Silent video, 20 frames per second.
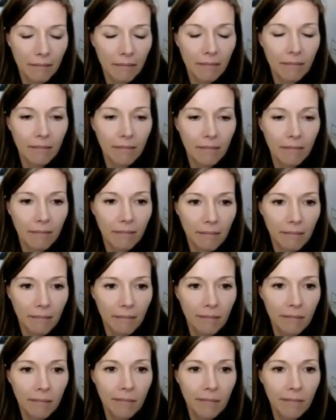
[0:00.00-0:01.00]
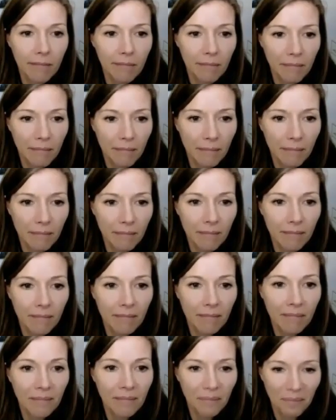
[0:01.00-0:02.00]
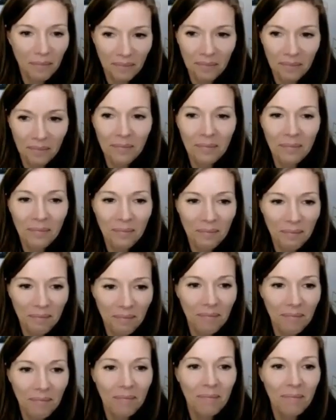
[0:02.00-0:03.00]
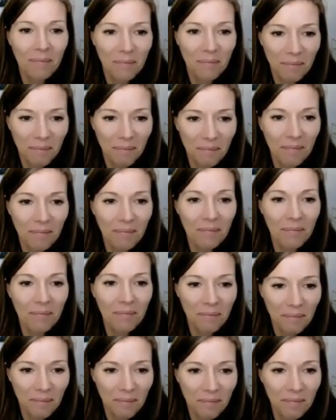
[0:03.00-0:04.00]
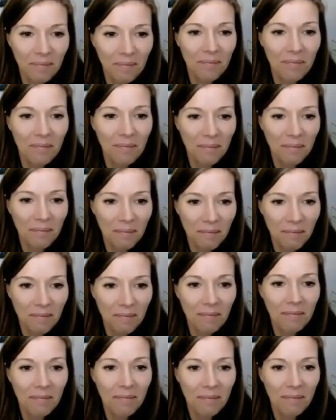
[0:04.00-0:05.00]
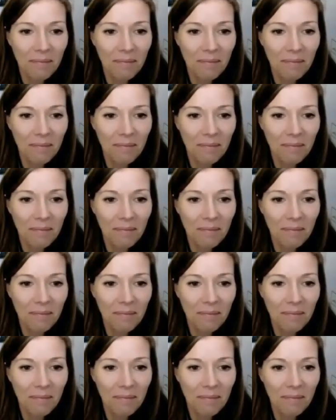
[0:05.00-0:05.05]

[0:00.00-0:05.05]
[no speech]